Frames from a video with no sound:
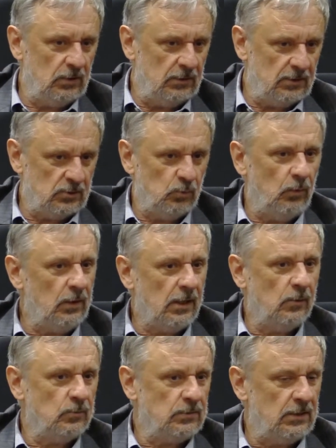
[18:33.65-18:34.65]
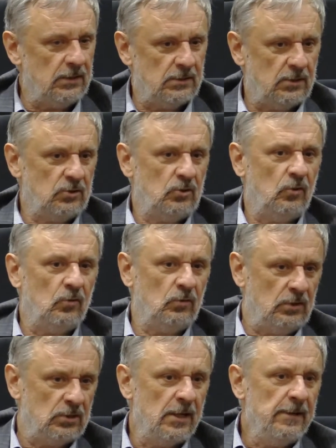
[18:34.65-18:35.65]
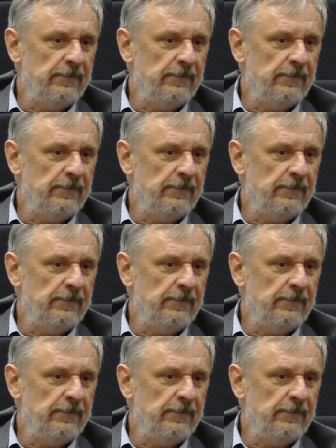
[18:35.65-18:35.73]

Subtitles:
In this warehouse there is a shortage,